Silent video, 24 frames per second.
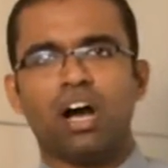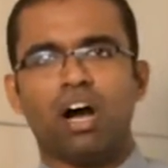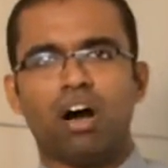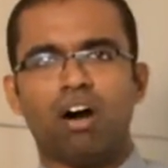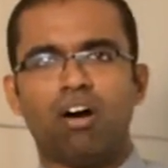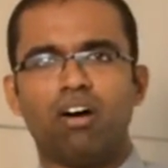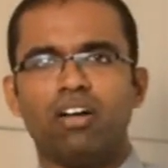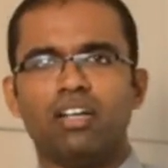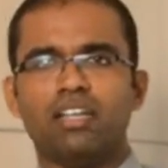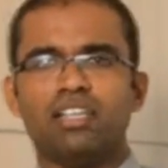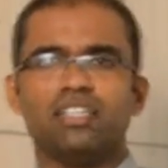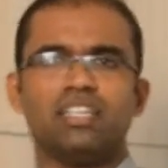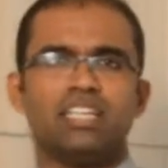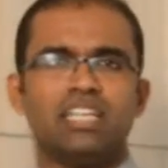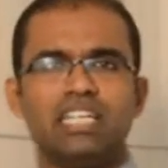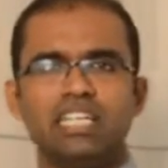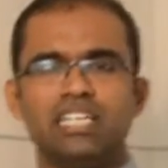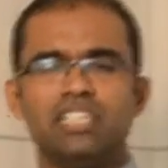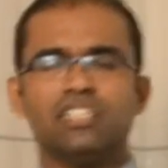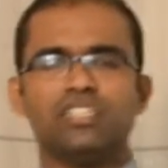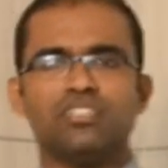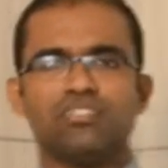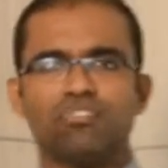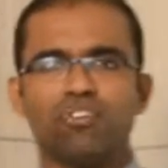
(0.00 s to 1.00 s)
and the
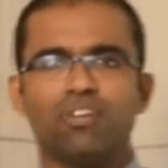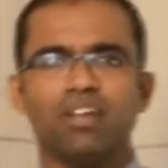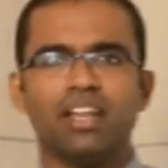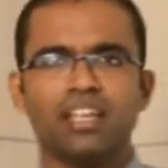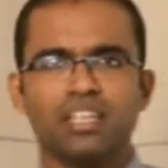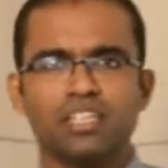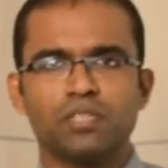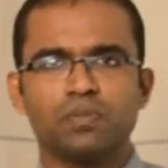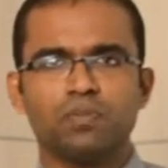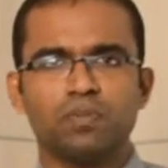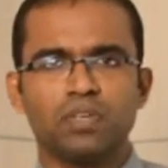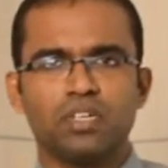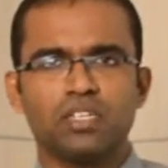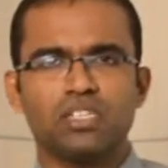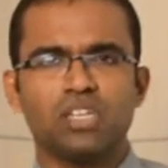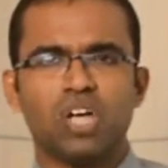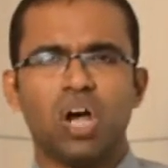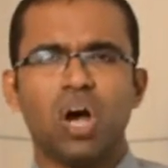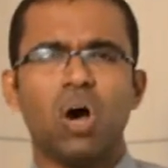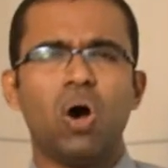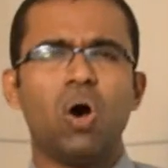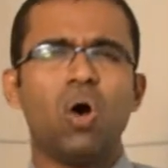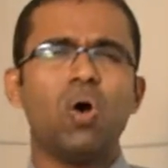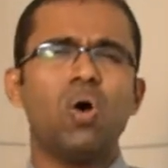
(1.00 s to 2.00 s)
industrial experts
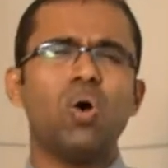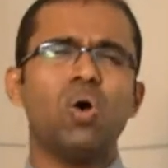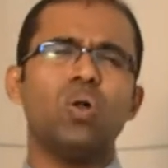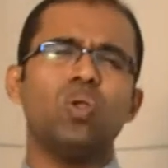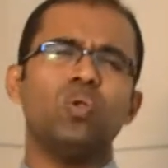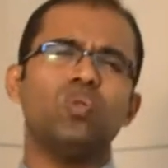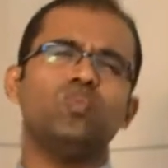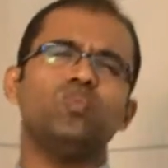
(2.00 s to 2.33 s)
all